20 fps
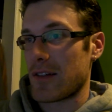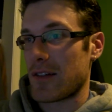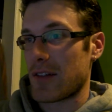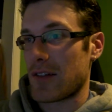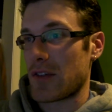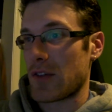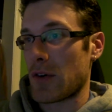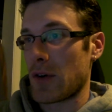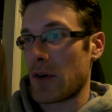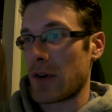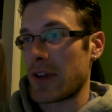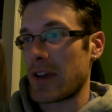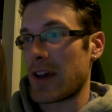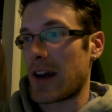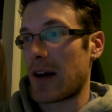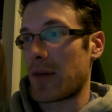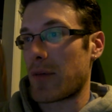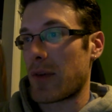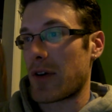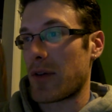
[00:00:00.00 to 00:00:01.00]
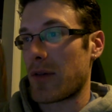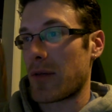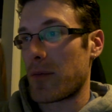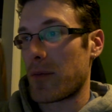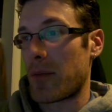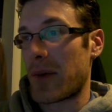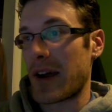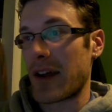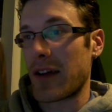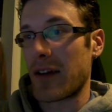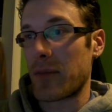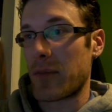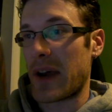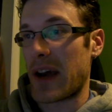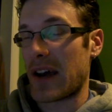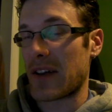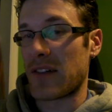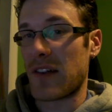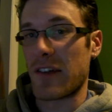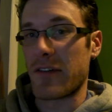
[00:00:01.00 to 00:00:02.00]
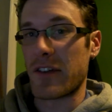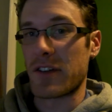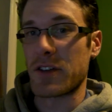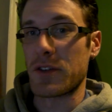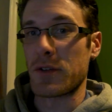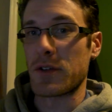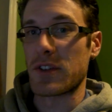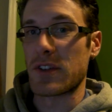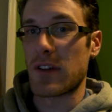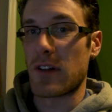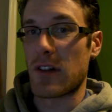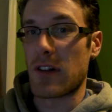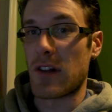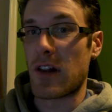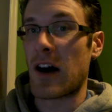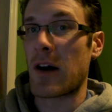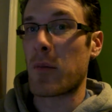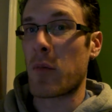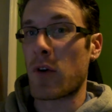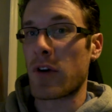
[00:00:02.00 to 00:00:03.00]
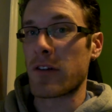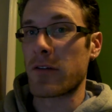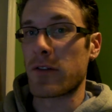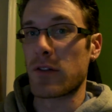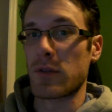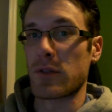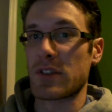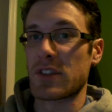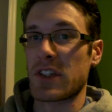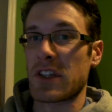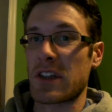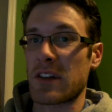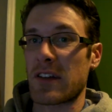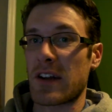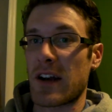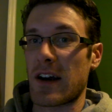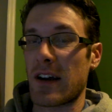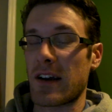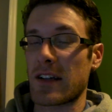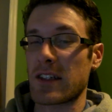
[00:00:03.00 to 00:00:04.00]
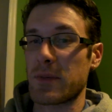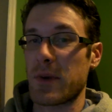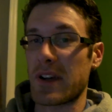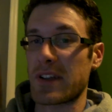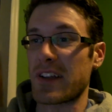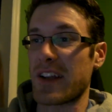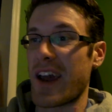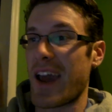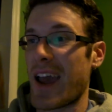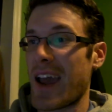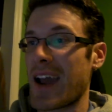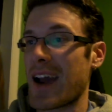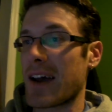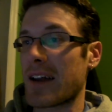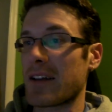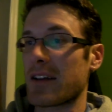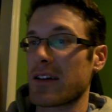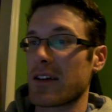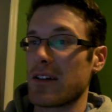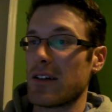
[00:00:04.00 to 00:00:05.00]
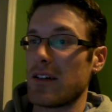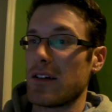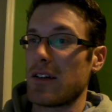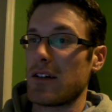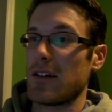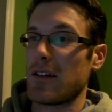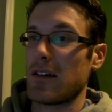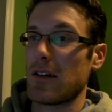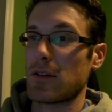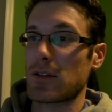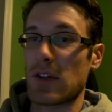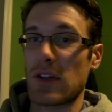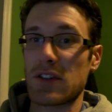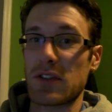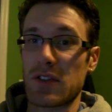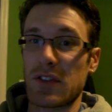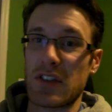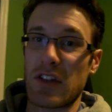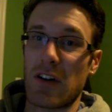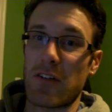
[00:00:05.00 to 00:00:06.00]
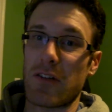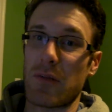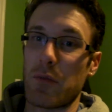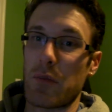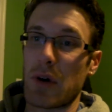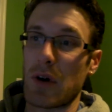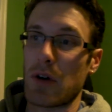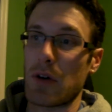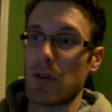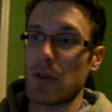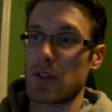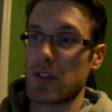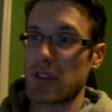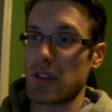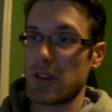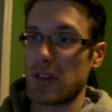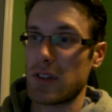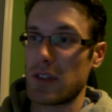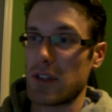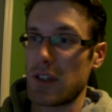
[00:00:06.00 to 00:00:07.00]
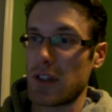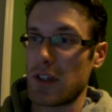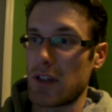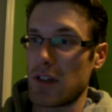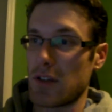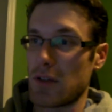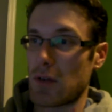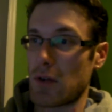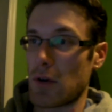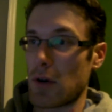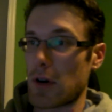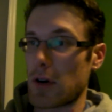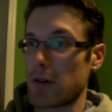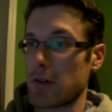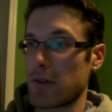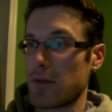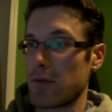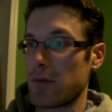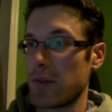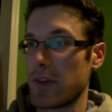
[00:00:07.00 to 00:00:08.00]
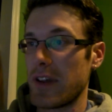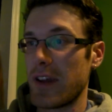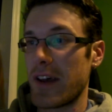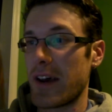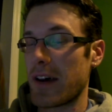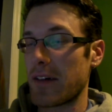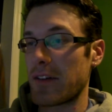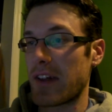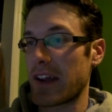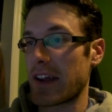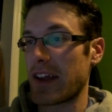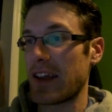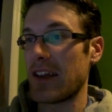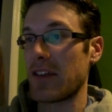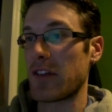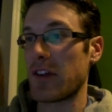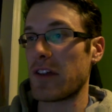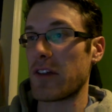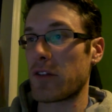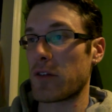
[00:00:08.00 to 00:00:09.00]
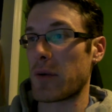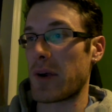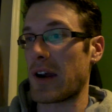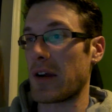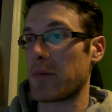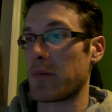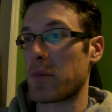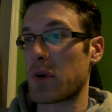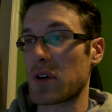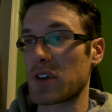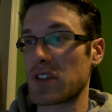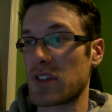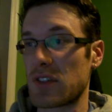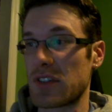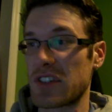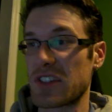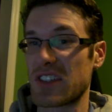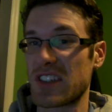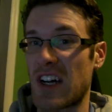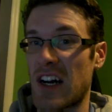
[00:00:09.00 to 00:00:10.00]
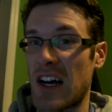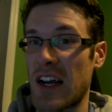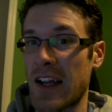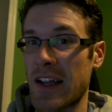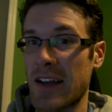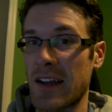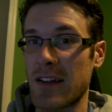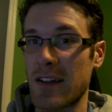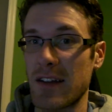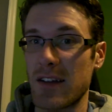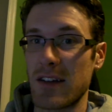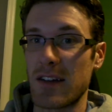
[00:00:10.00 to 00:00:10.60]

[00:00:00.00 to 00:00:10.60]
so yeah, my past life issue is a lot more influencing than I expected, and it was also self-imposed, or yeah, like either by personal design